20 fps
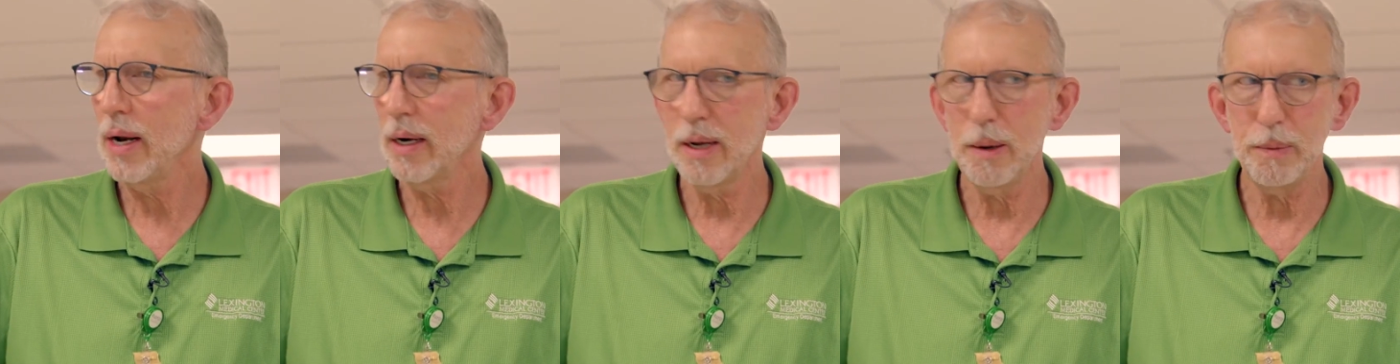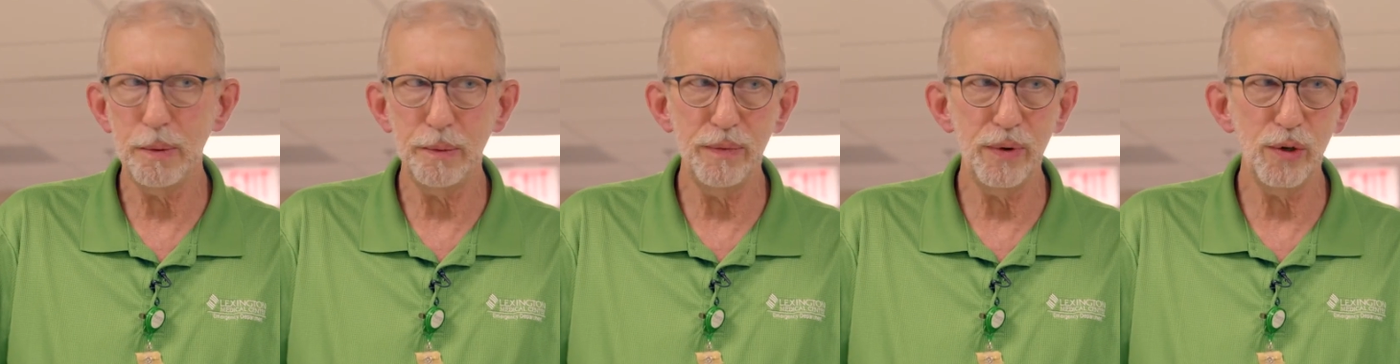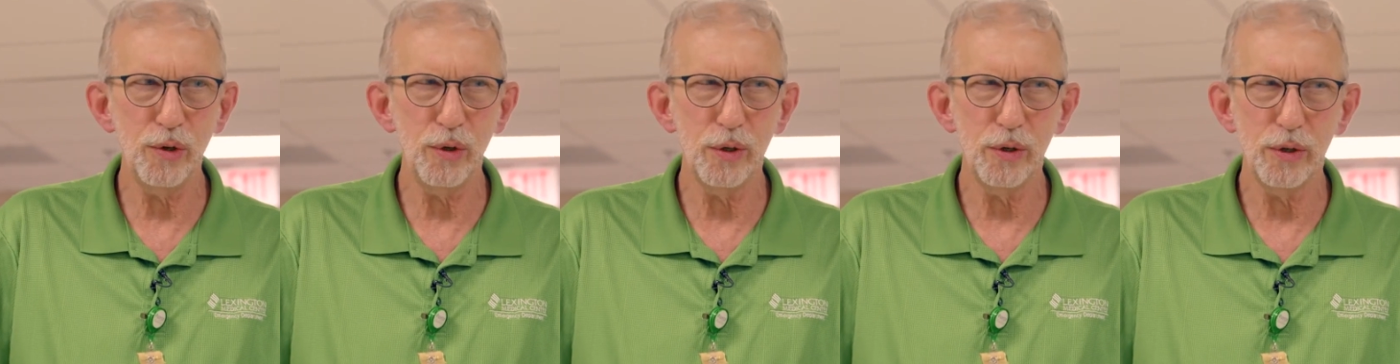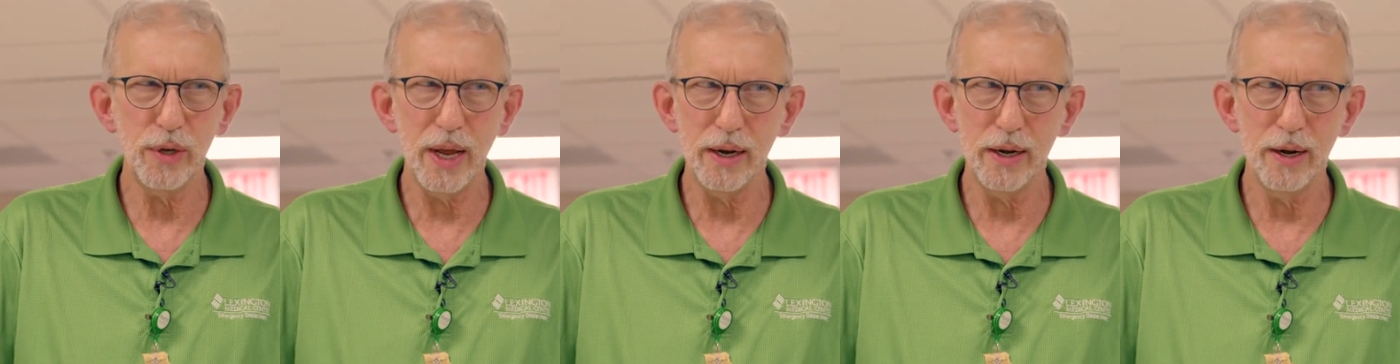So
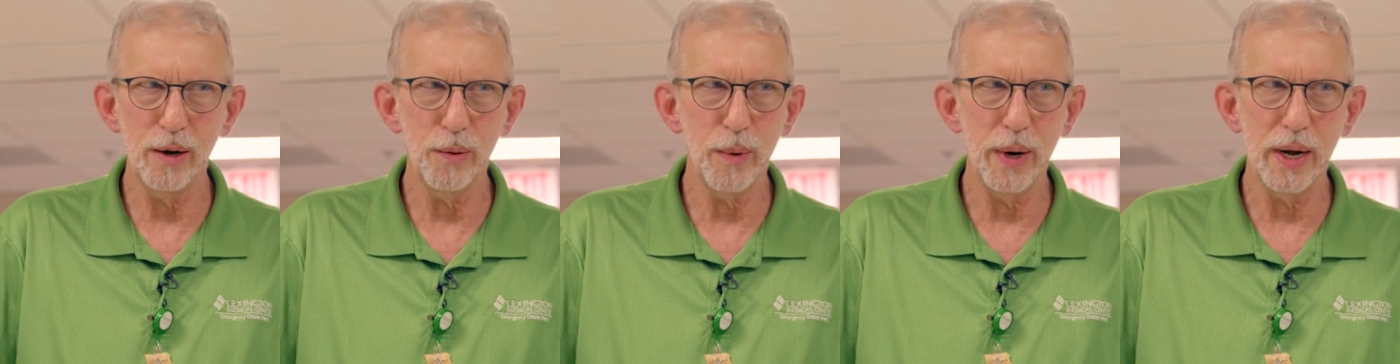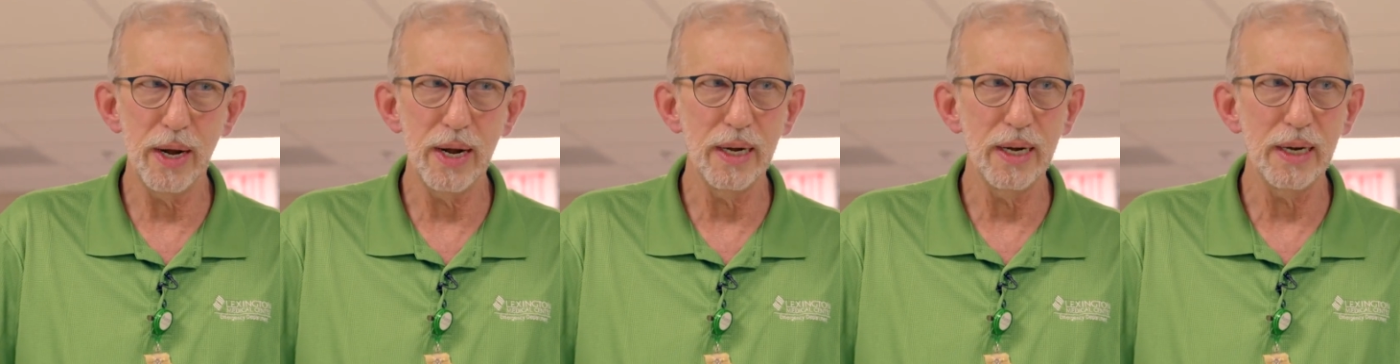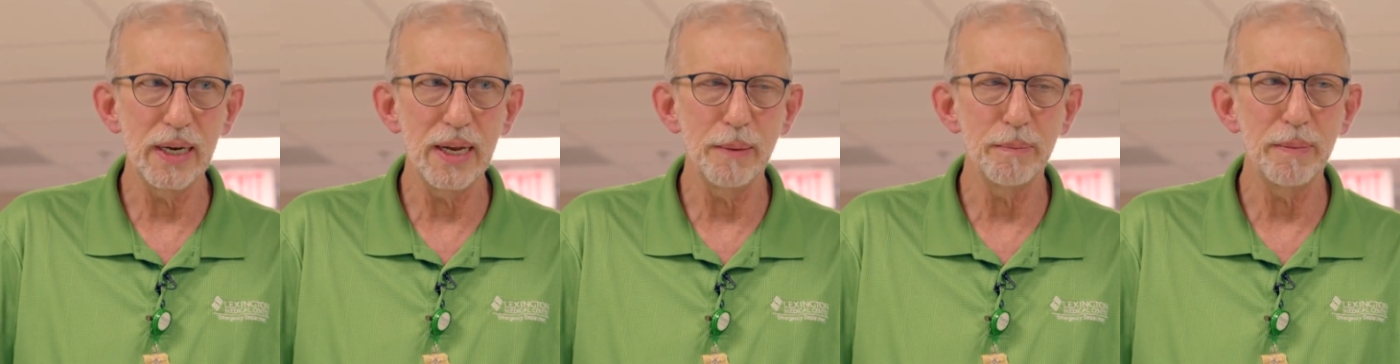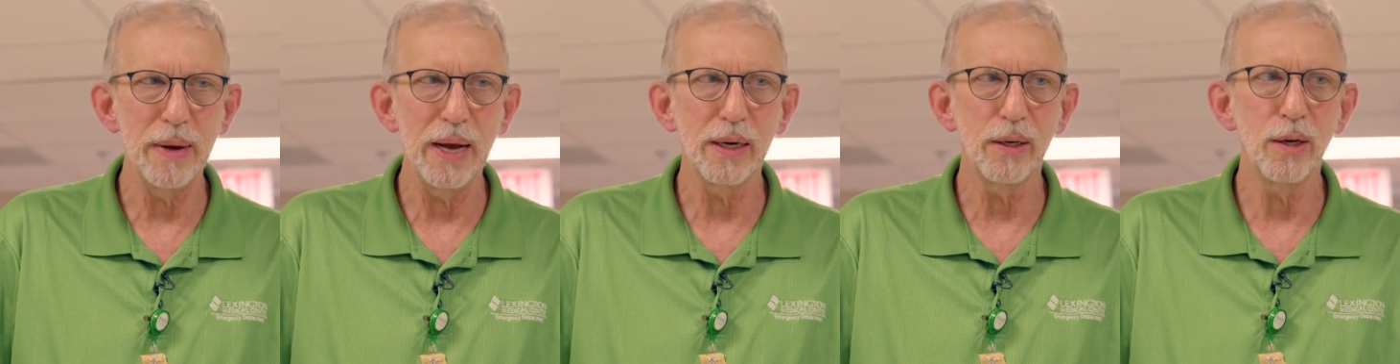mental health
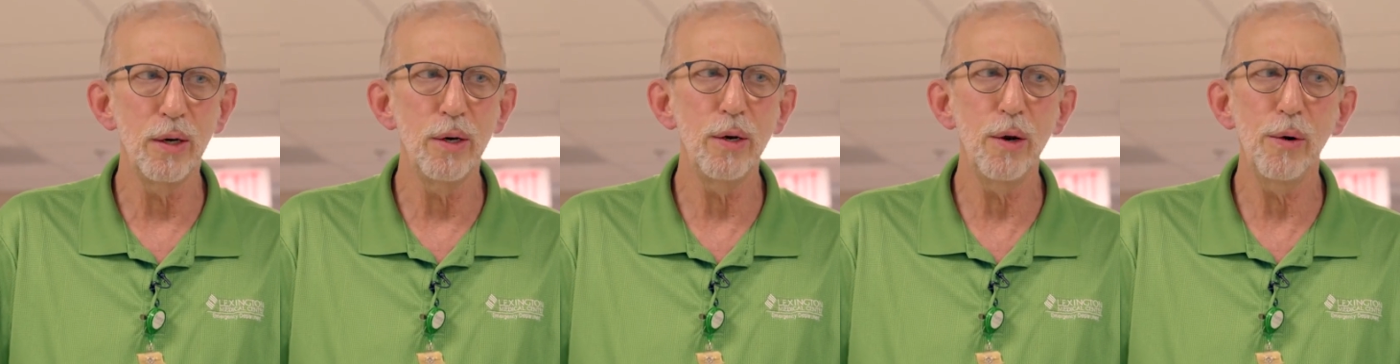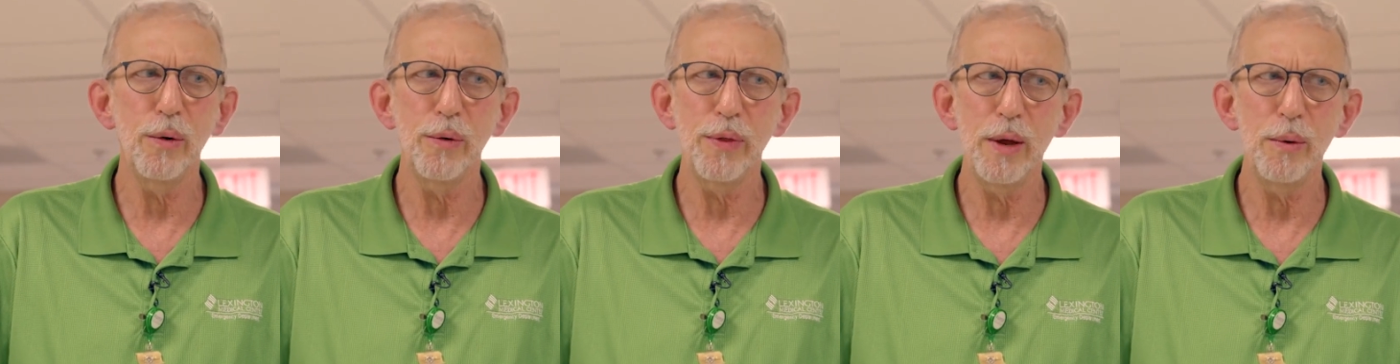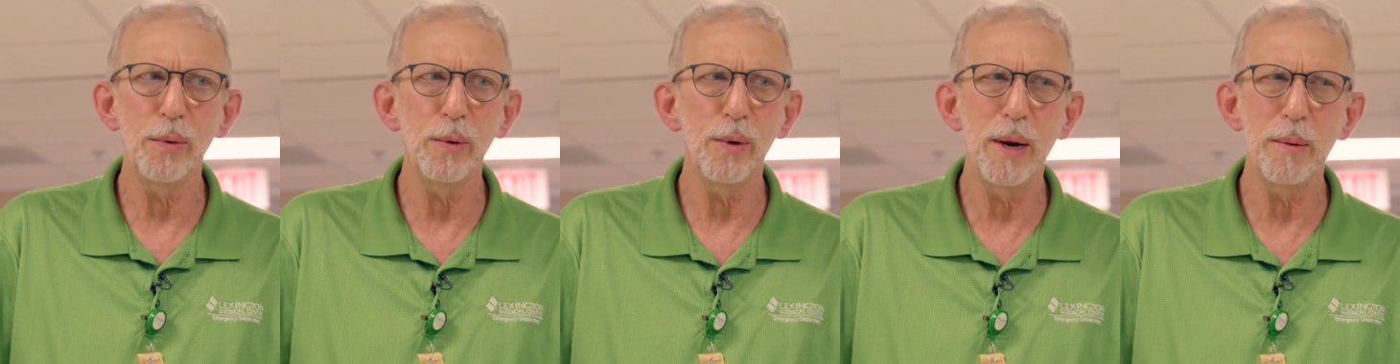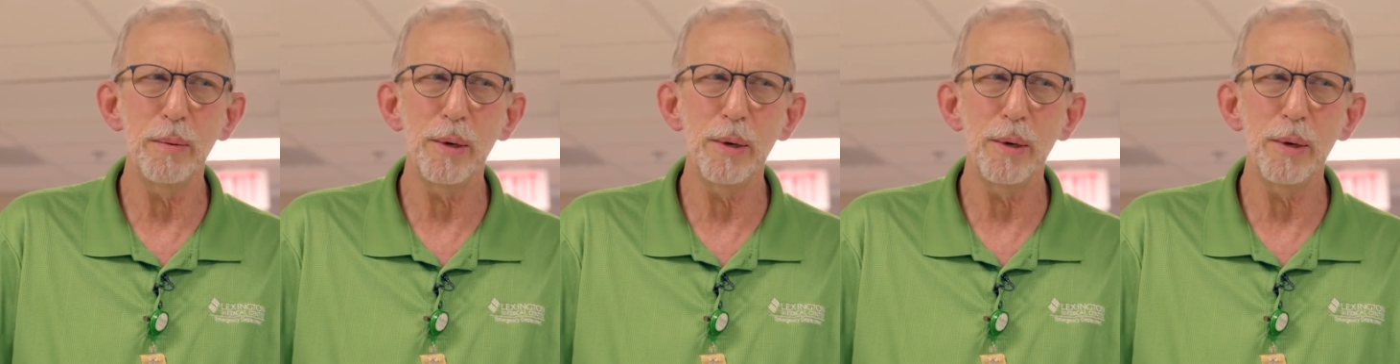was an issue that we